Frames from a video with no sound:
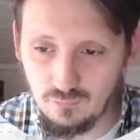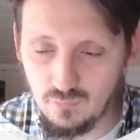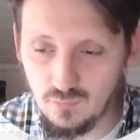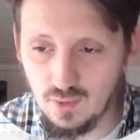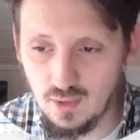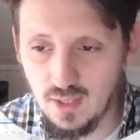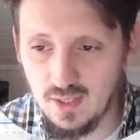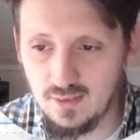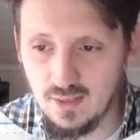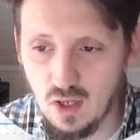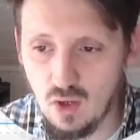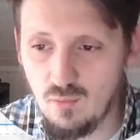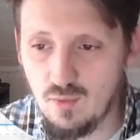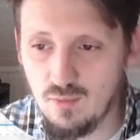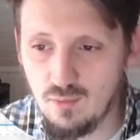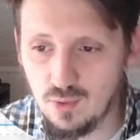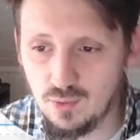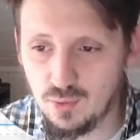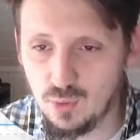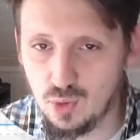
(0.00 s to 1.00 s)
And now we
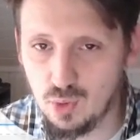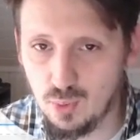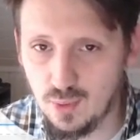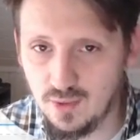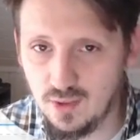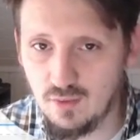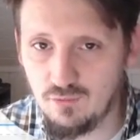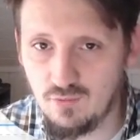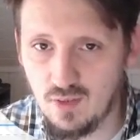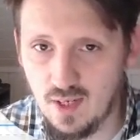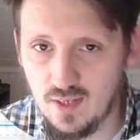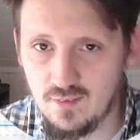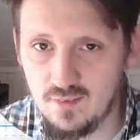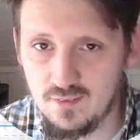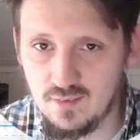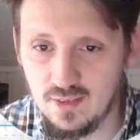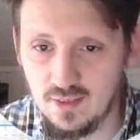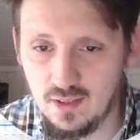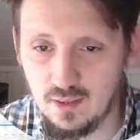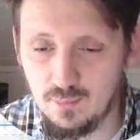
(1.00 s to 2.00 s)
want to quantify
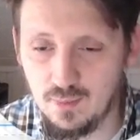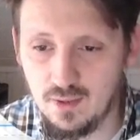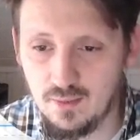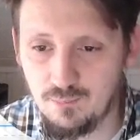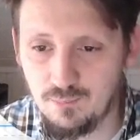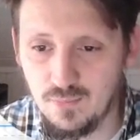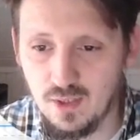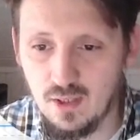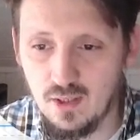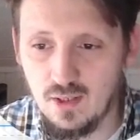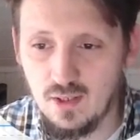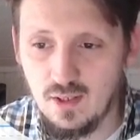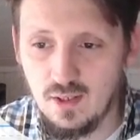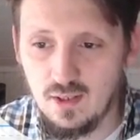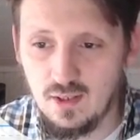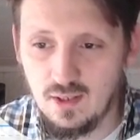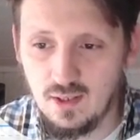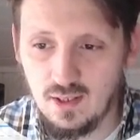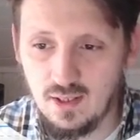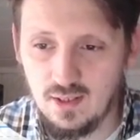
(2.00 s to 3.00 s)
this a little bit.
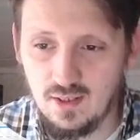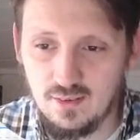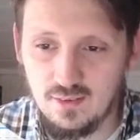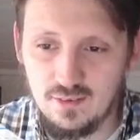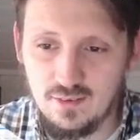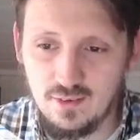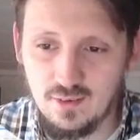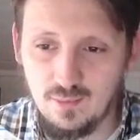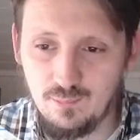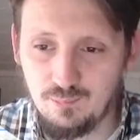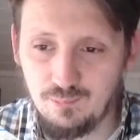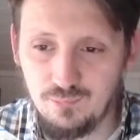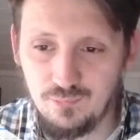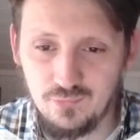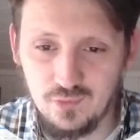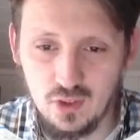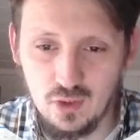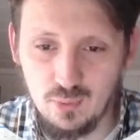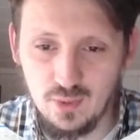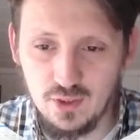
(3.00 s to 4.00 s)
And
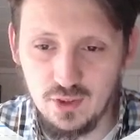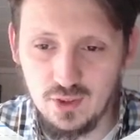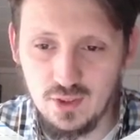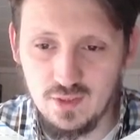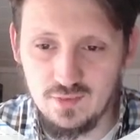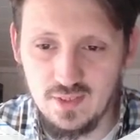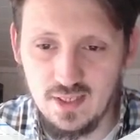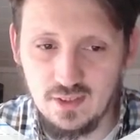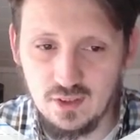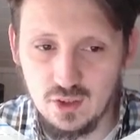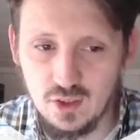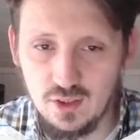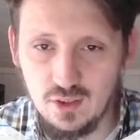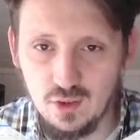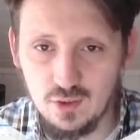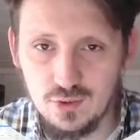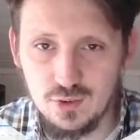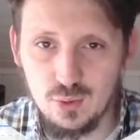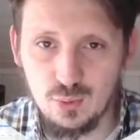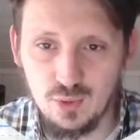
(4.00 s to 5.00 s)
the question is actually
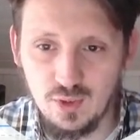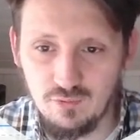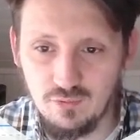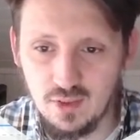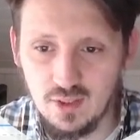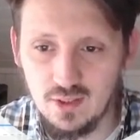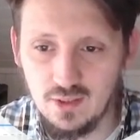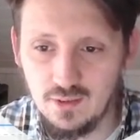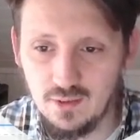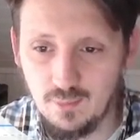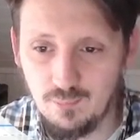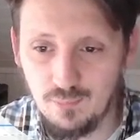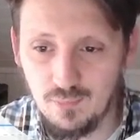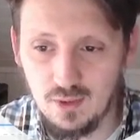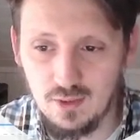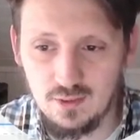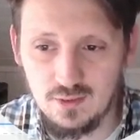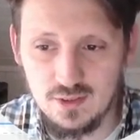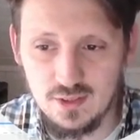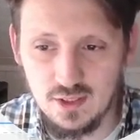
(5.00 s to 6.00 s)
not so difficult.
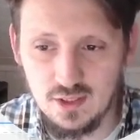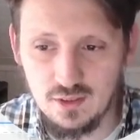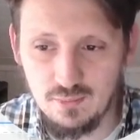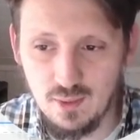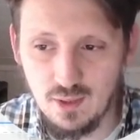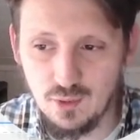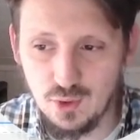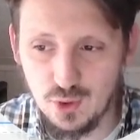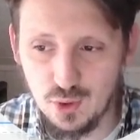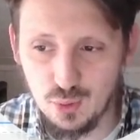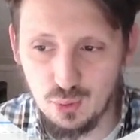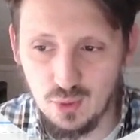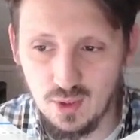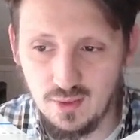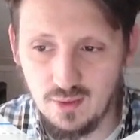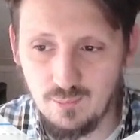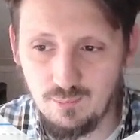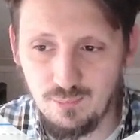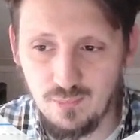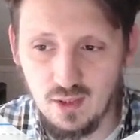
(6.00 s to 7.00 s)
It's very
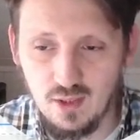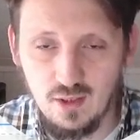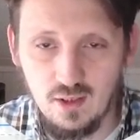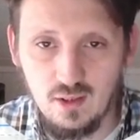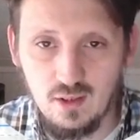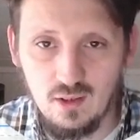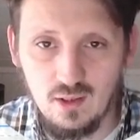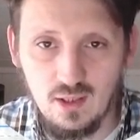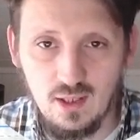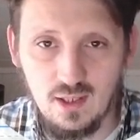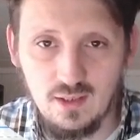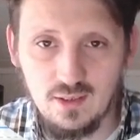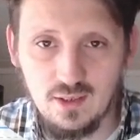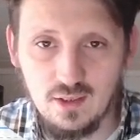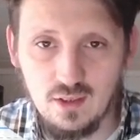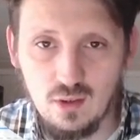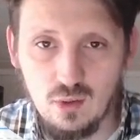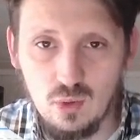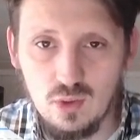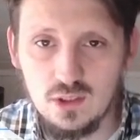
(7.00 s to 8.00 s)
short. And
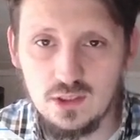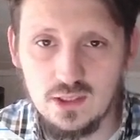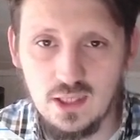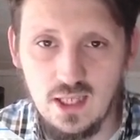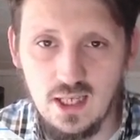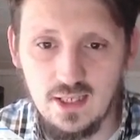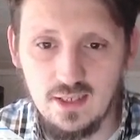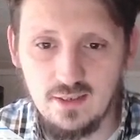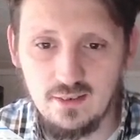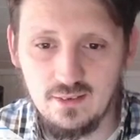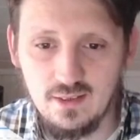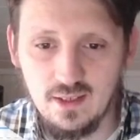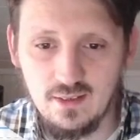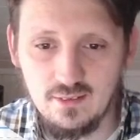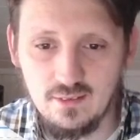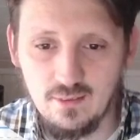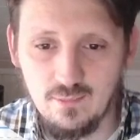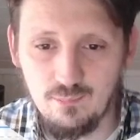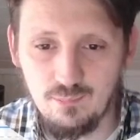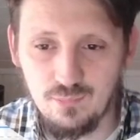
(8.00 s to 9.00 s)
it looks like
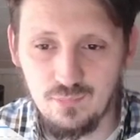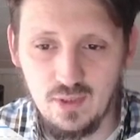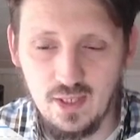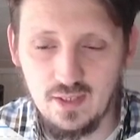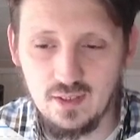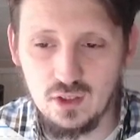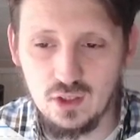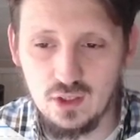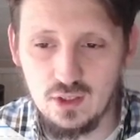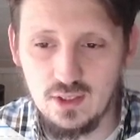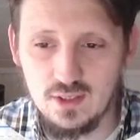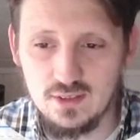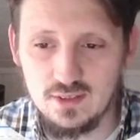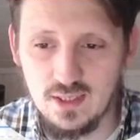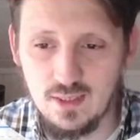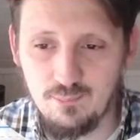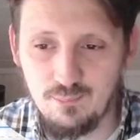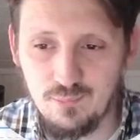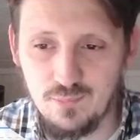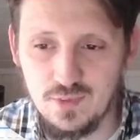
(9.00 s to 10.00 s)
that actually
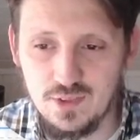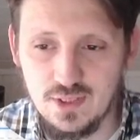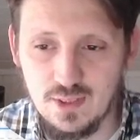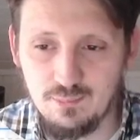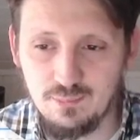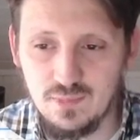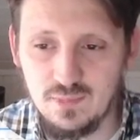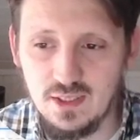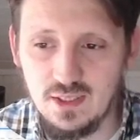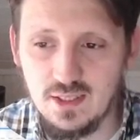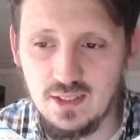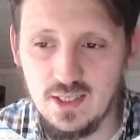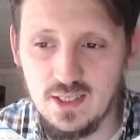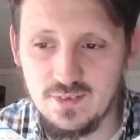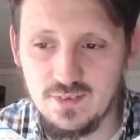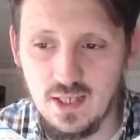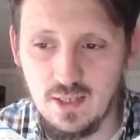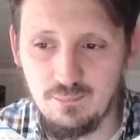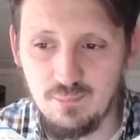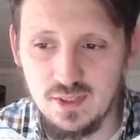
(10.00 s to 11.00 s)
some
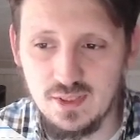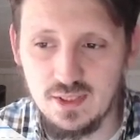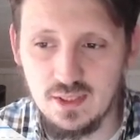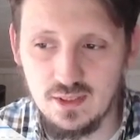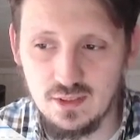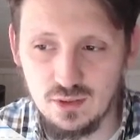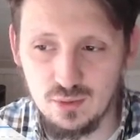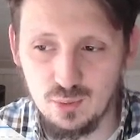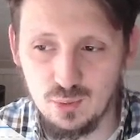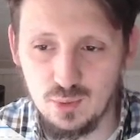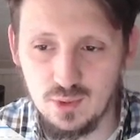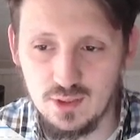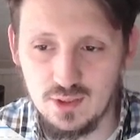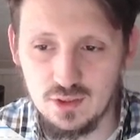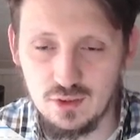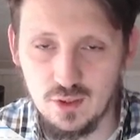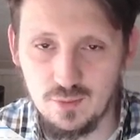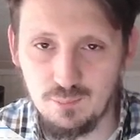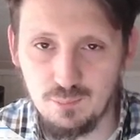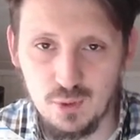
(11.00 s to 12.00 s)
details are missing, so
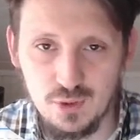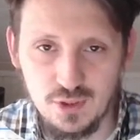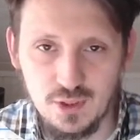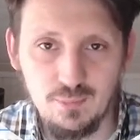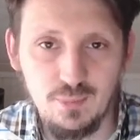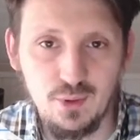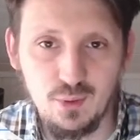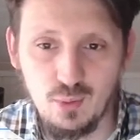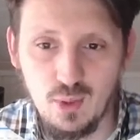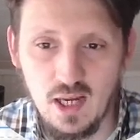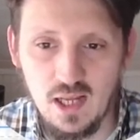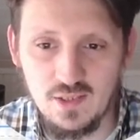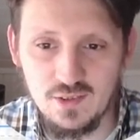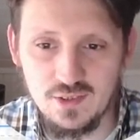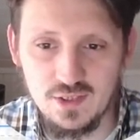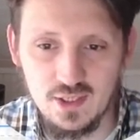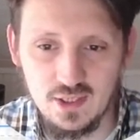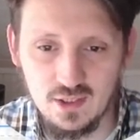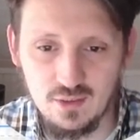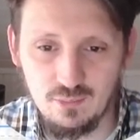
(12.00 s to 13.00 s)
it's not possible to
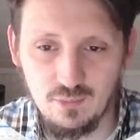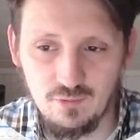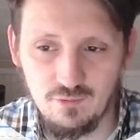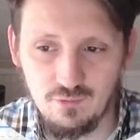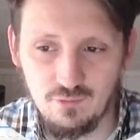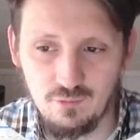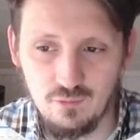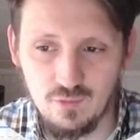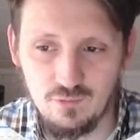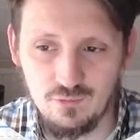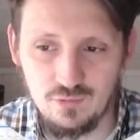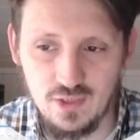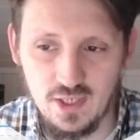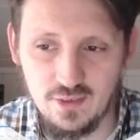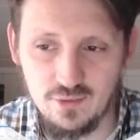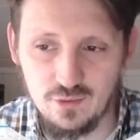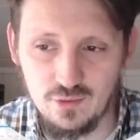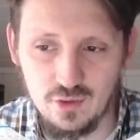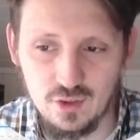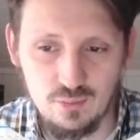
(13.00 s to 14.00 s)
answer it with
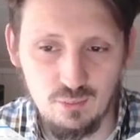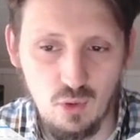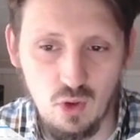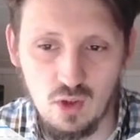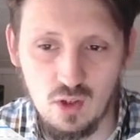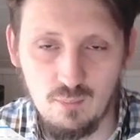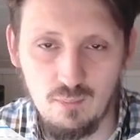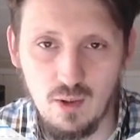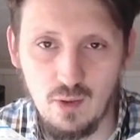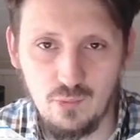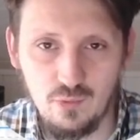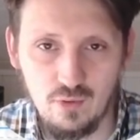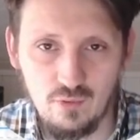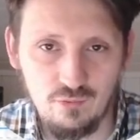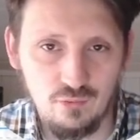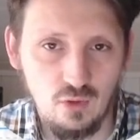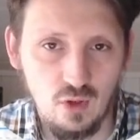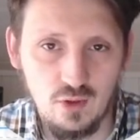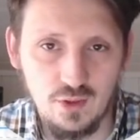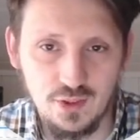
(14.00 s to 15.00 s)
that small amount of
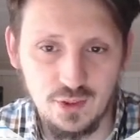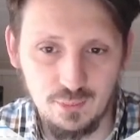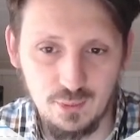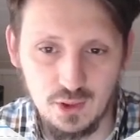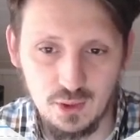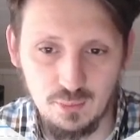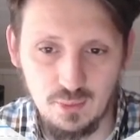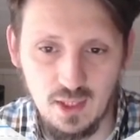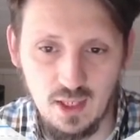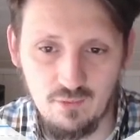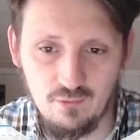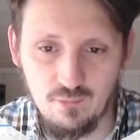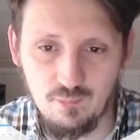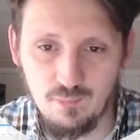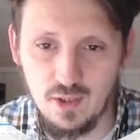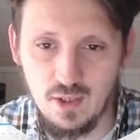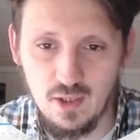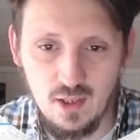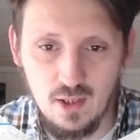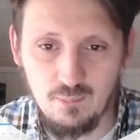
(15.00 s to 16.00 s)
knowledge which we have.
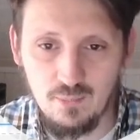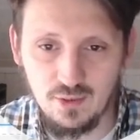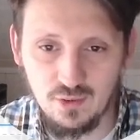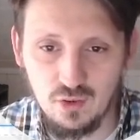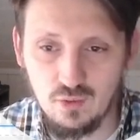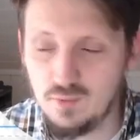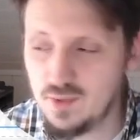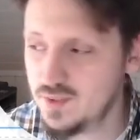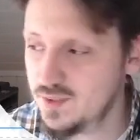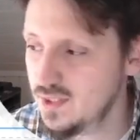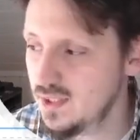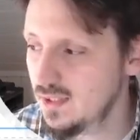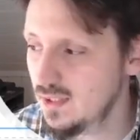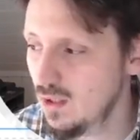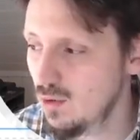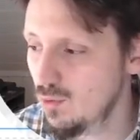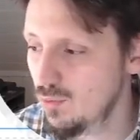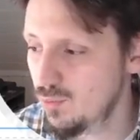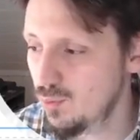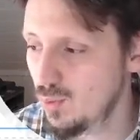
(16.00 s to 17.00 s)
But you will see
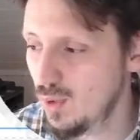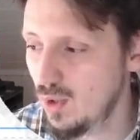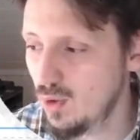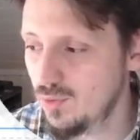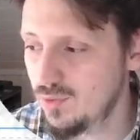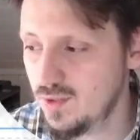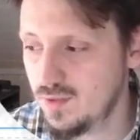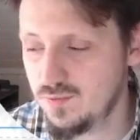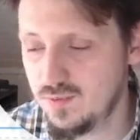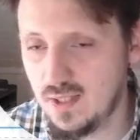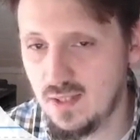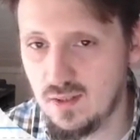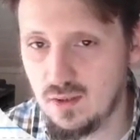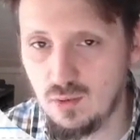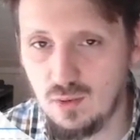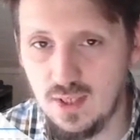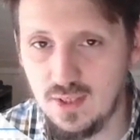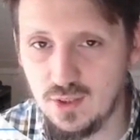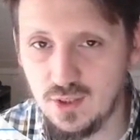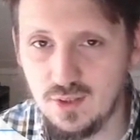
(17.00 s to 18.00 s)
now throughout this
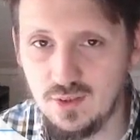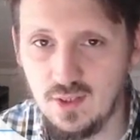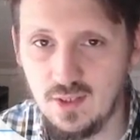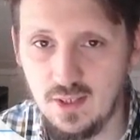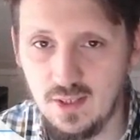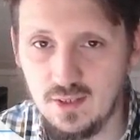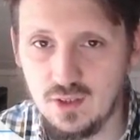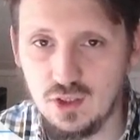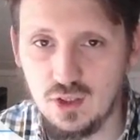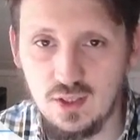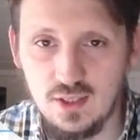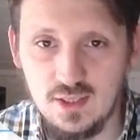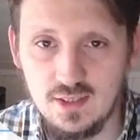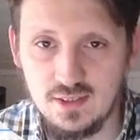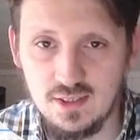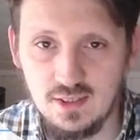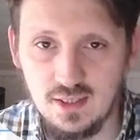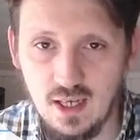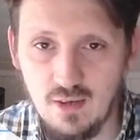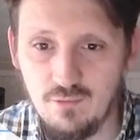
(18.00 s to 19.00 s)
calculation that actually
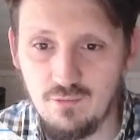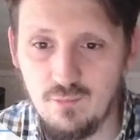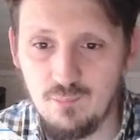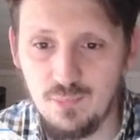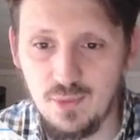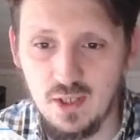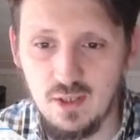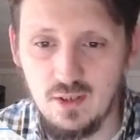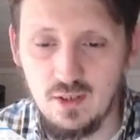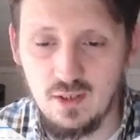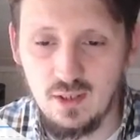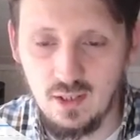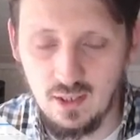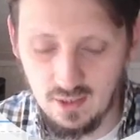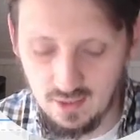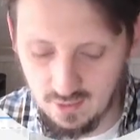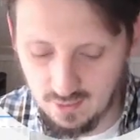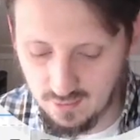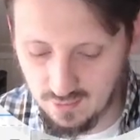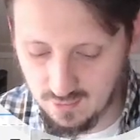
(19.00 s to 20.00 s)
it's enough,
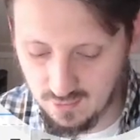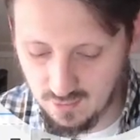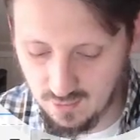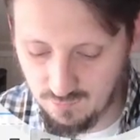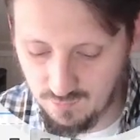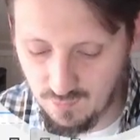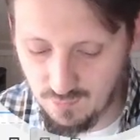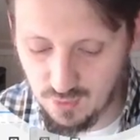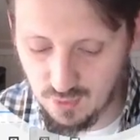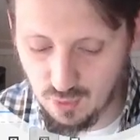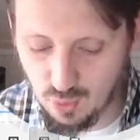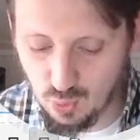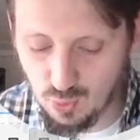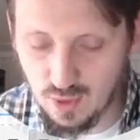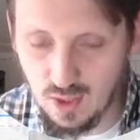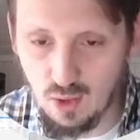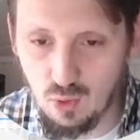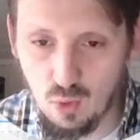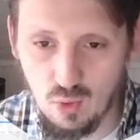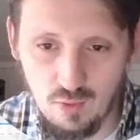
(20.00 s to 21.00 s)
and we will go
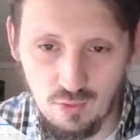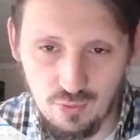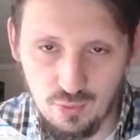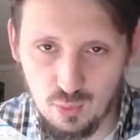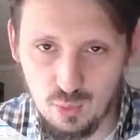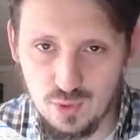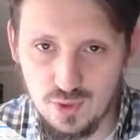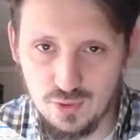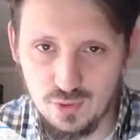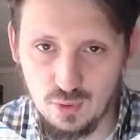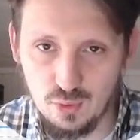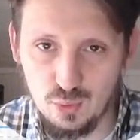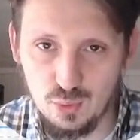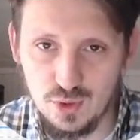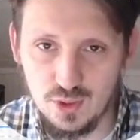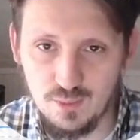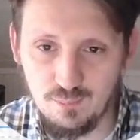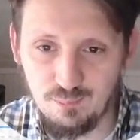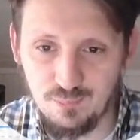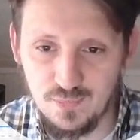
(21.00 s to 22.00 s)
now through the
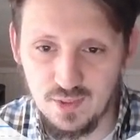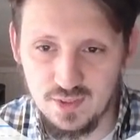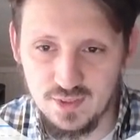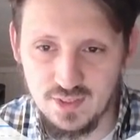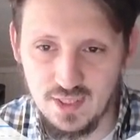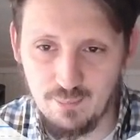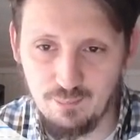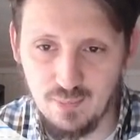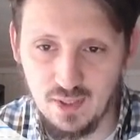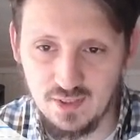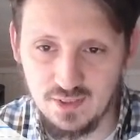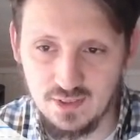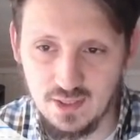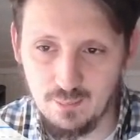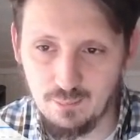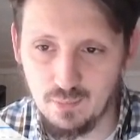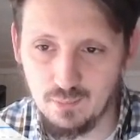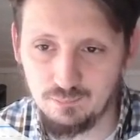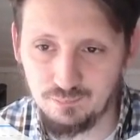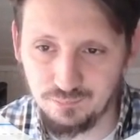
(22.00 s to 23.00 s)
solution step by
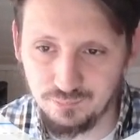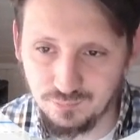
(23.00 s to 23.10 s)
step.